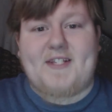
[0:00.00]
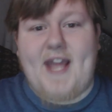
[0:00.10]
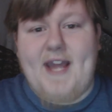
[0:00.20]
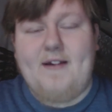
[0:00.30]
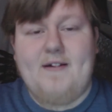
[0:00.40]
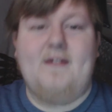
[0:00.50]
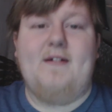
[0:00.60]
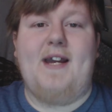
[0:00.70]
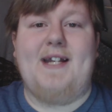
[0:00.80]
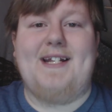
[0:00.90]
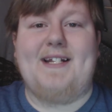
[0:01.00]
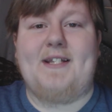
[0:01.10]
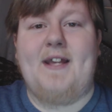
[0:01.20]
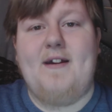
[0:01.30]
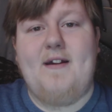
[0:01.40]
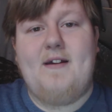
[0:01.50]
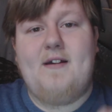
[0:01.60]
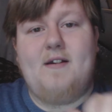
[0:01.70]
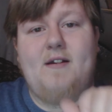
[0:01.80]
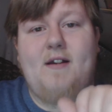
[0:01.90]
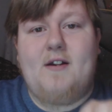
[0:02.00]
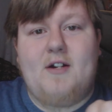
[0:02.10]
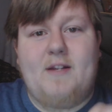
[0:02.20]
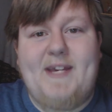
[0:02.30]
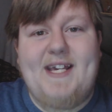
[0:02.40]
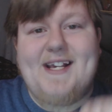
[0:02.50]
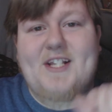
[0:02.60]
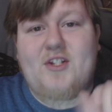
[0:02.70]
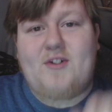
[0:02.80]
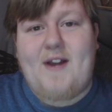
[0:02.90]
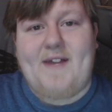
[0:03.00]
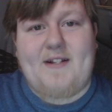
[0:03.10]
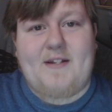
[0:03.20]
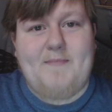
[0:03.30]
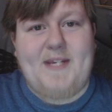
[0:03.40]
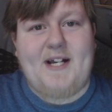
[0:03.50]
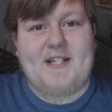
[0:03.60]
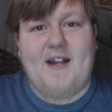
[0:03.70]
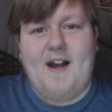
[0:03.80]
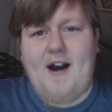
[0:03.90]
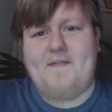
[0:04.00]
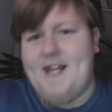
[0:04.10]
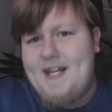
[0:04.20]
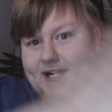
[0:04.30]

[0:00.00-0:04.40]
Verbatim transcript: Wednesday, and it is going to be extravagant because of